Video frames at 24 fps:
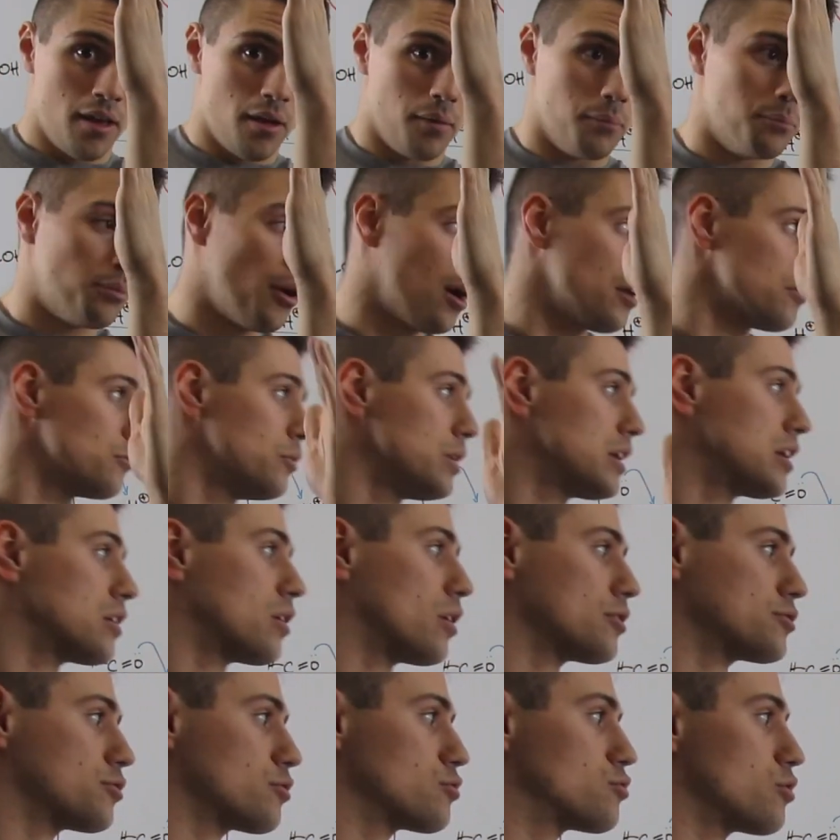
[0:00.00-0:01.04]
But we can
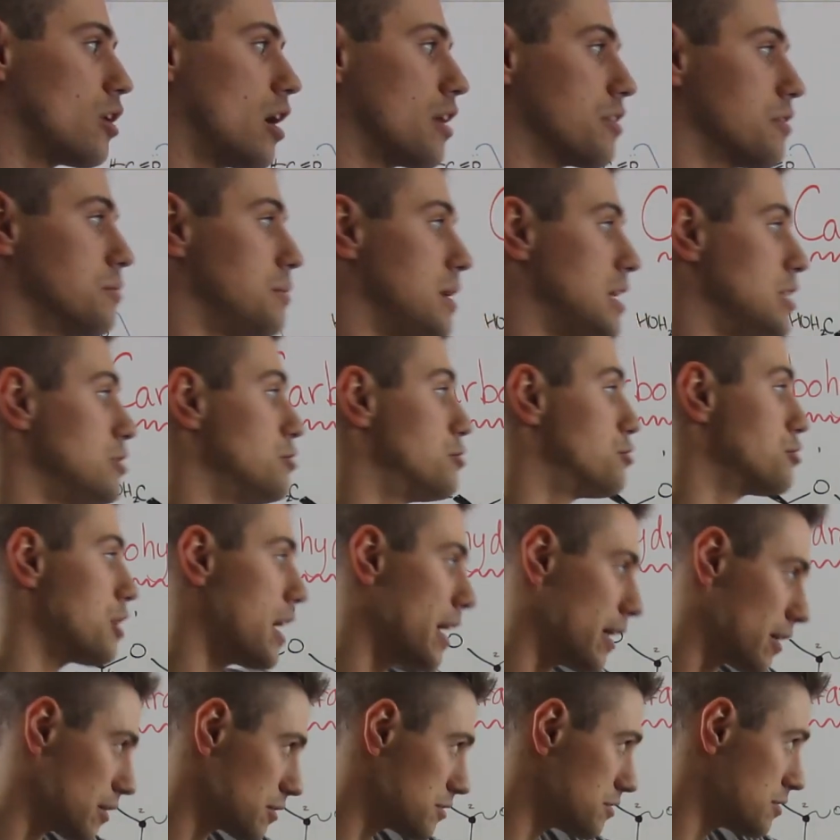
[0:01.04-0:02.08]
also draw them in
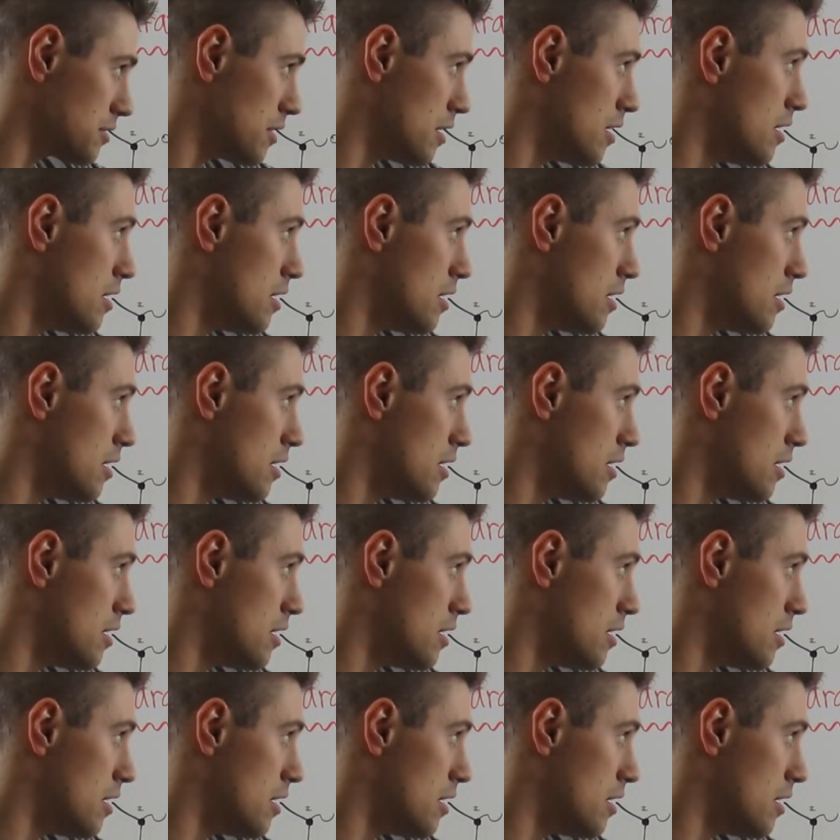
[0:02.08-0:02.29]
chairs.